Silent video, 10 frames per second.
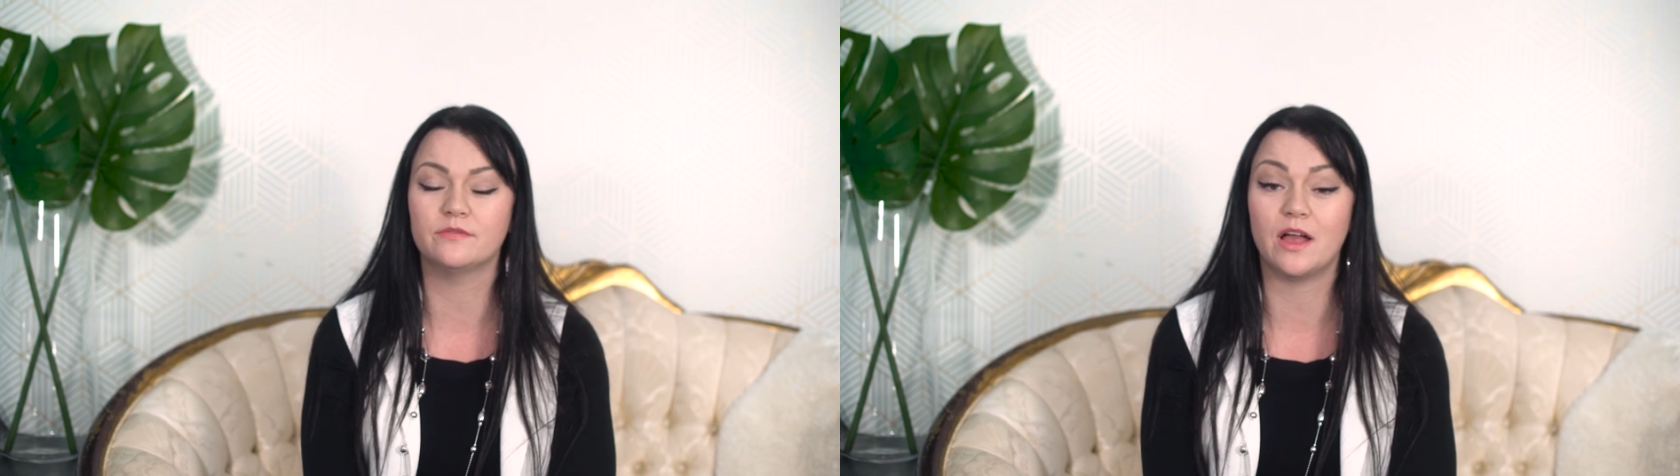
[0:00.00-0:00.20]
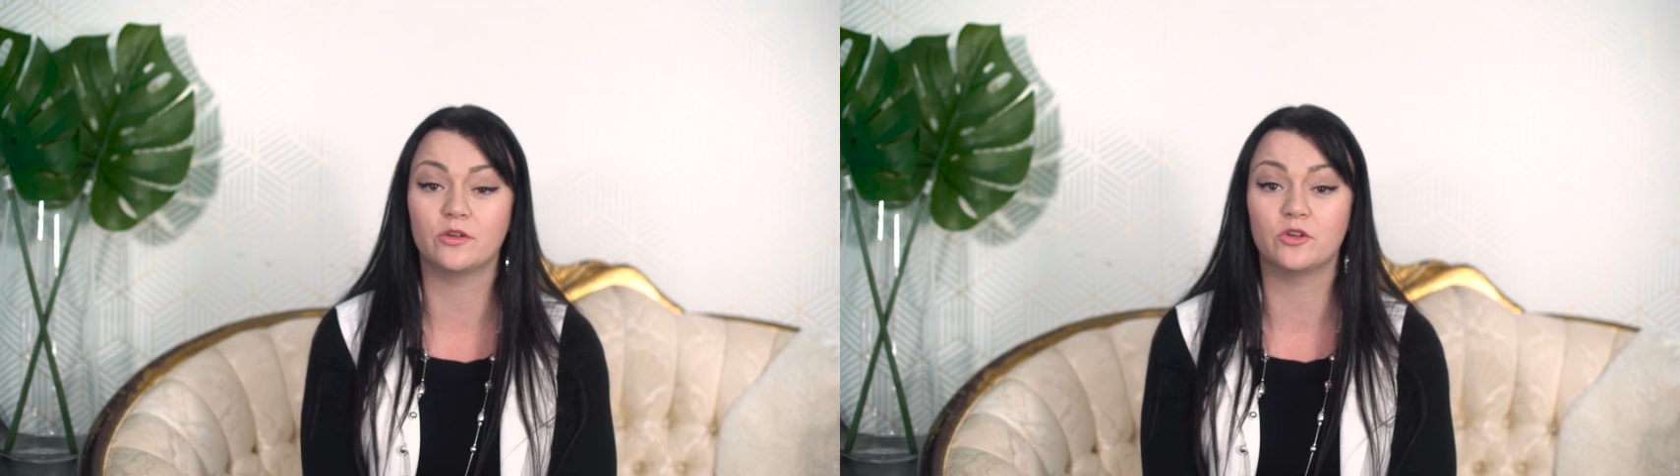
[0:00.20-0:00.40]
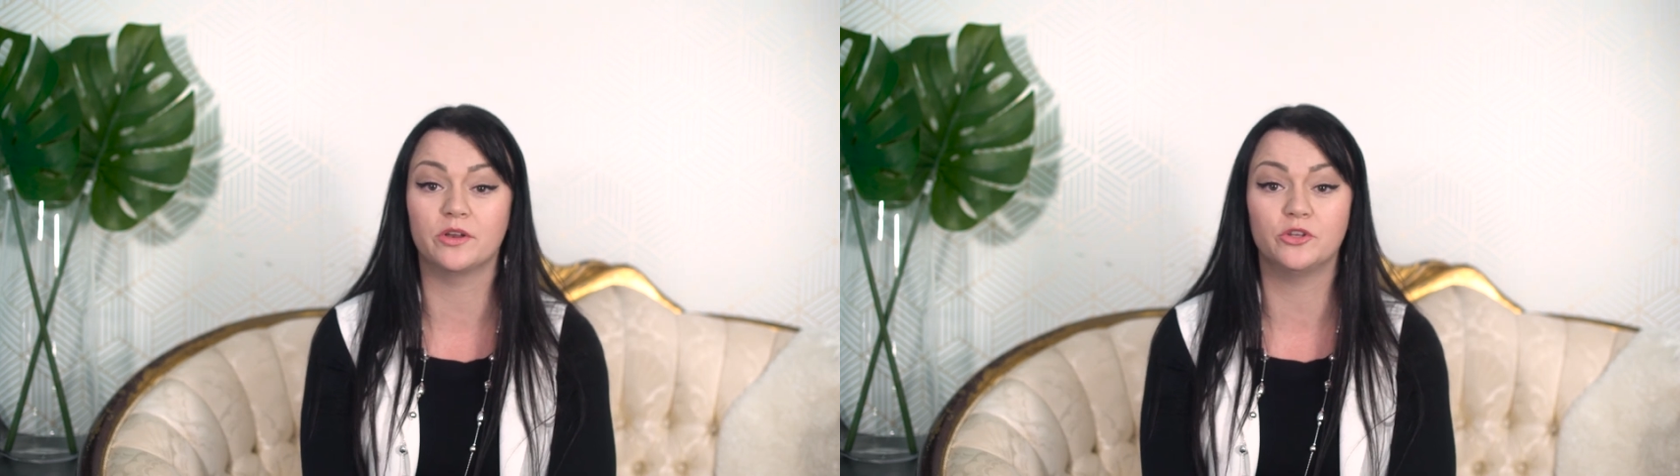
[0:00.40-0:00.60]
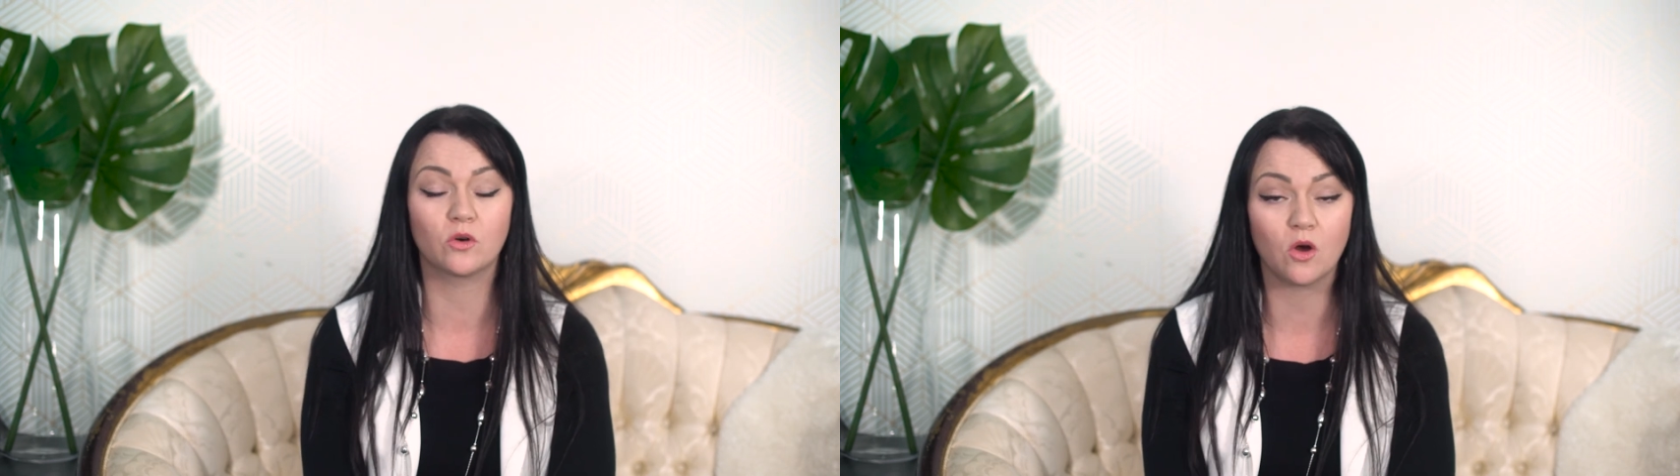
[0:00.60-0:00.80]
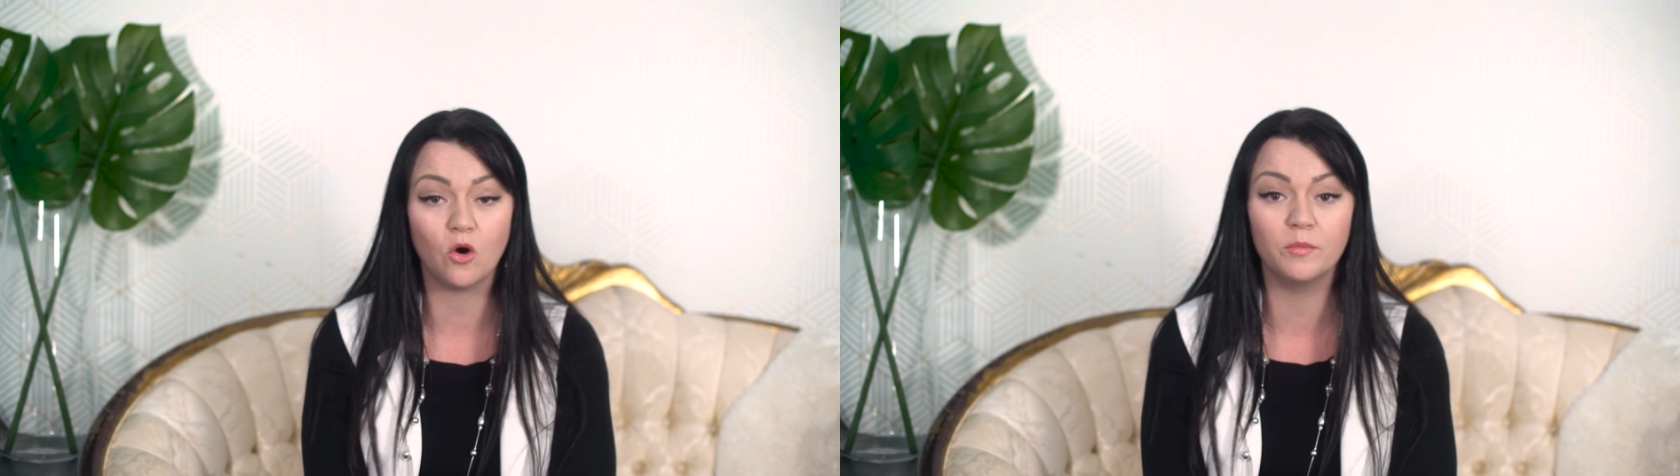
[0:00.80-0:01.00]
of value on
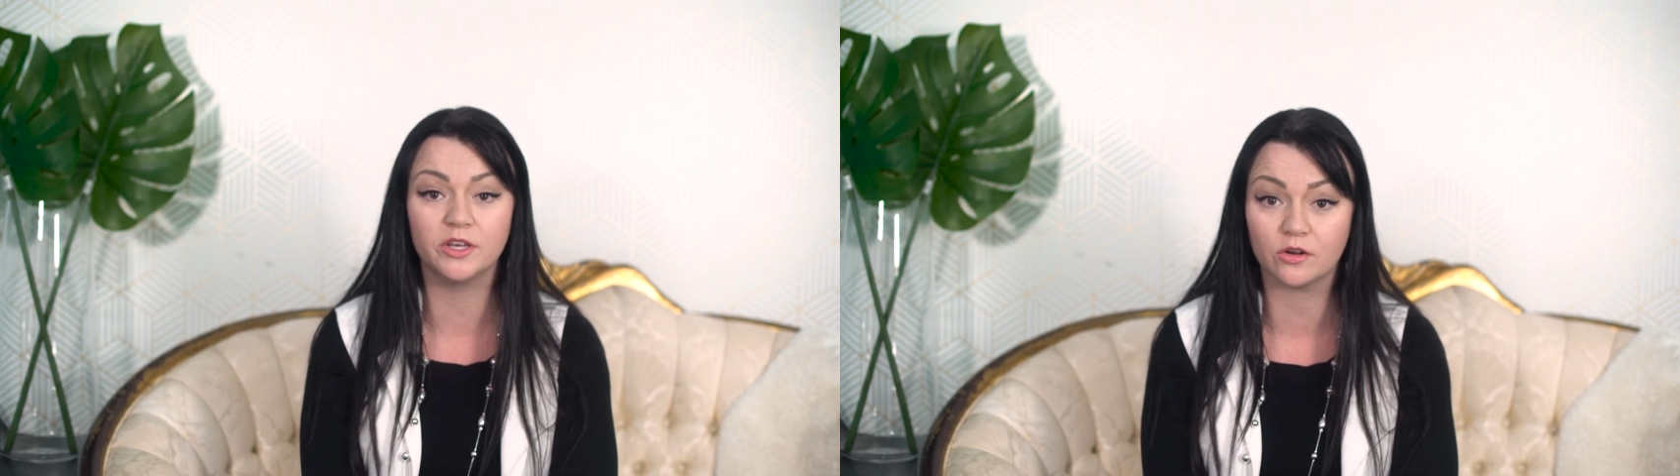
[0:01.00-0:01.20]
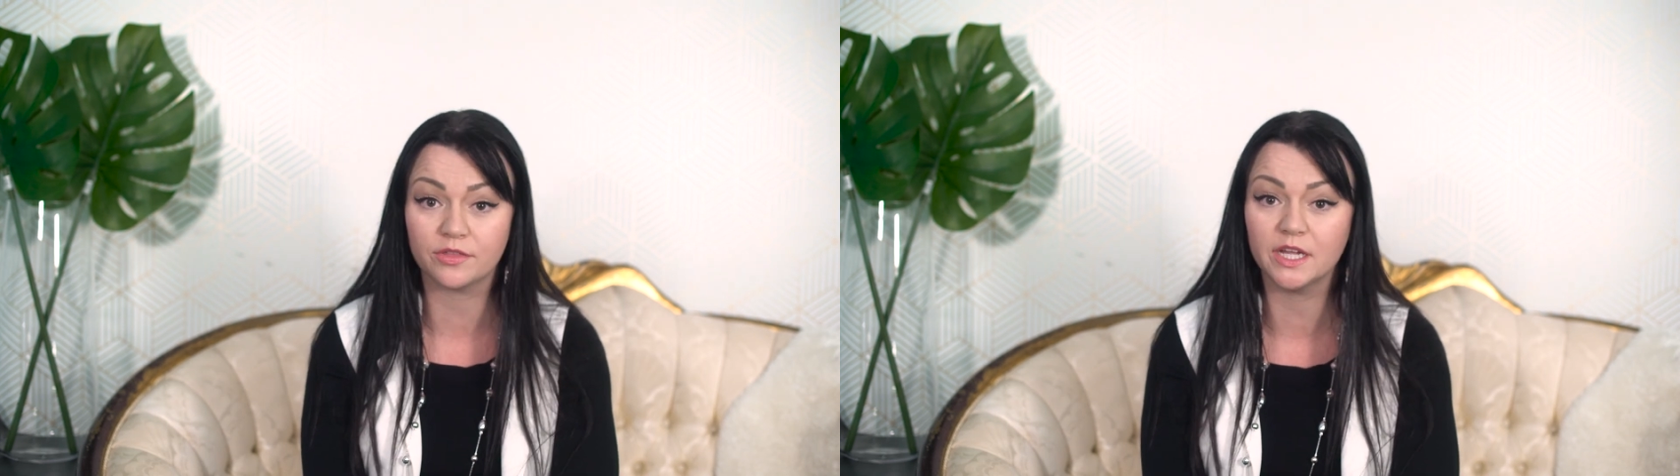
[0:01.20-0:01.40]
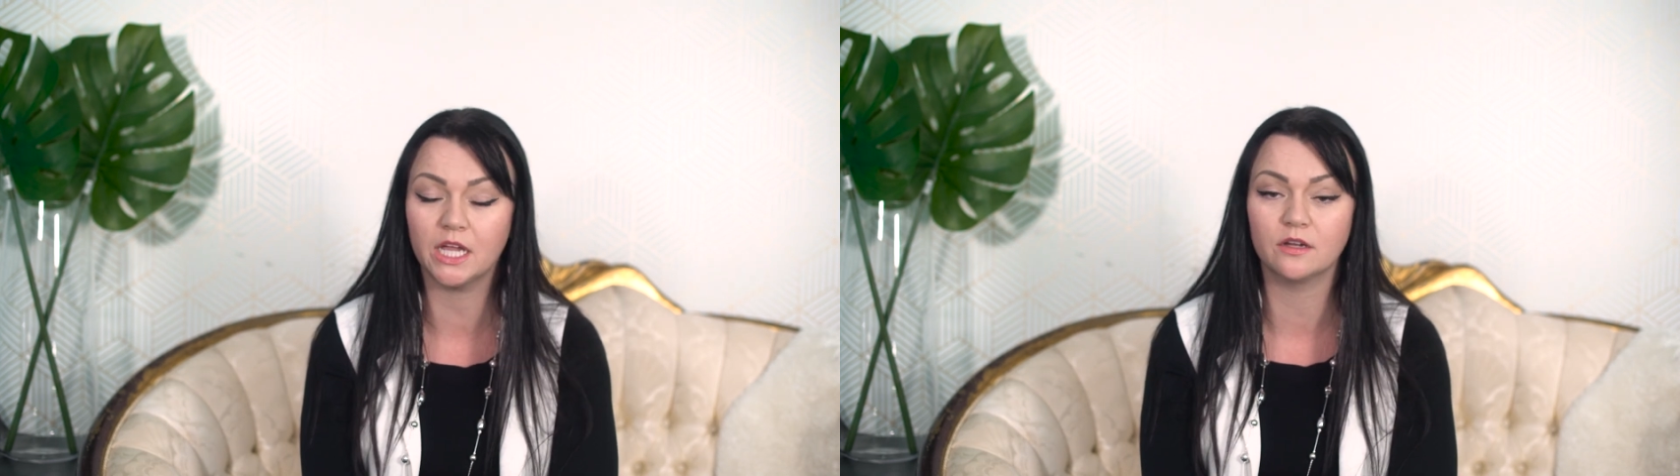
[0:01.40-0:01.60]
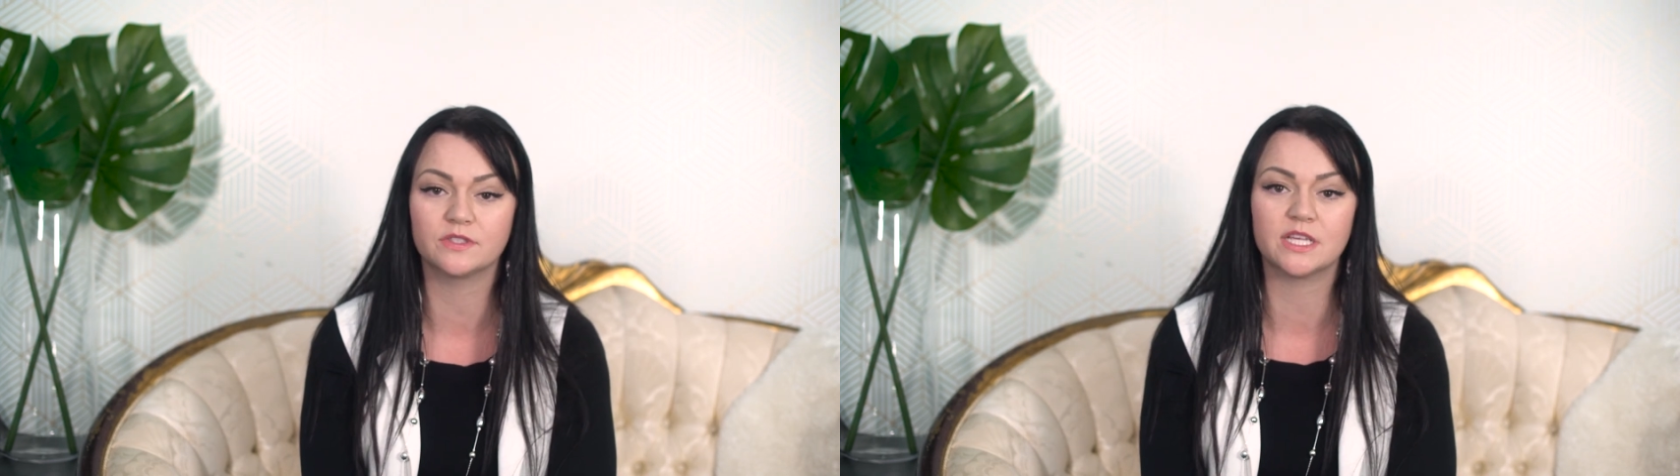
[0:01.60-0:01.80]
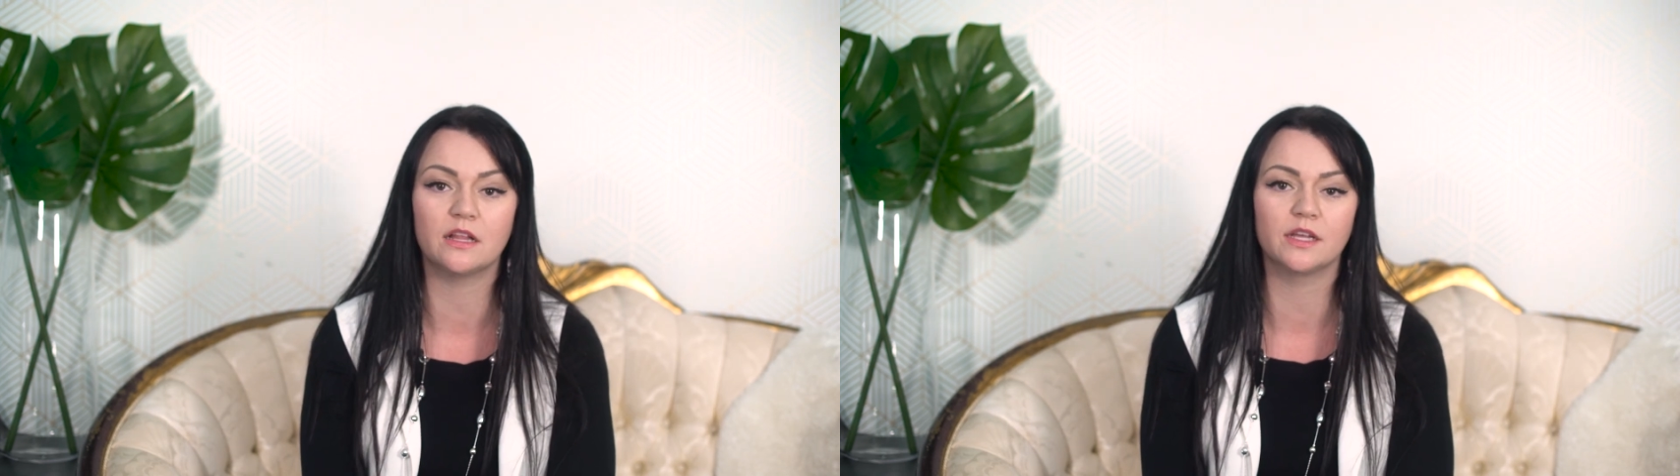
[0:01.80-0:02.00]
your home and you're thinking of
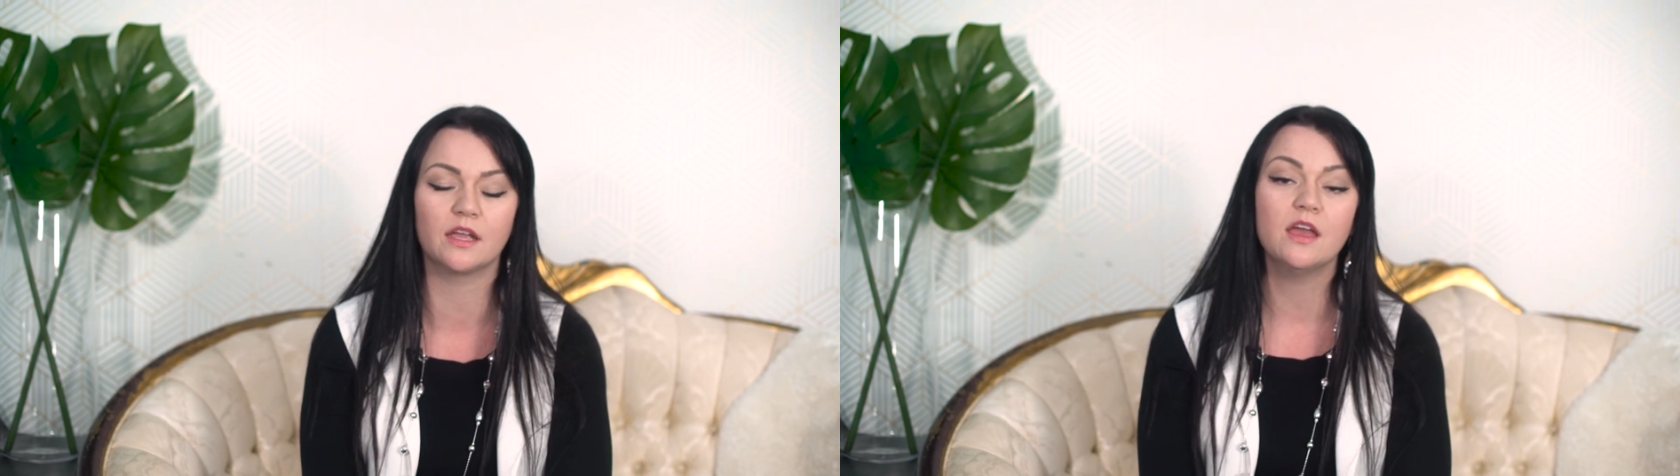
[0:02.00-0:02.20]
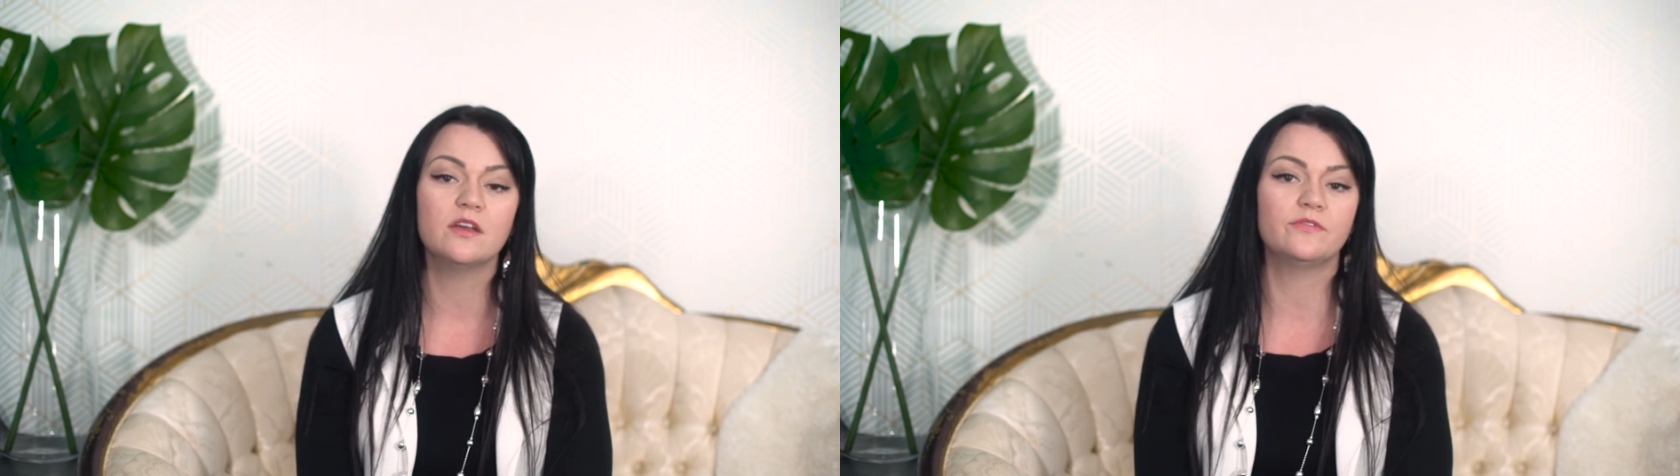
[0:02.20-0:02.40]
selling,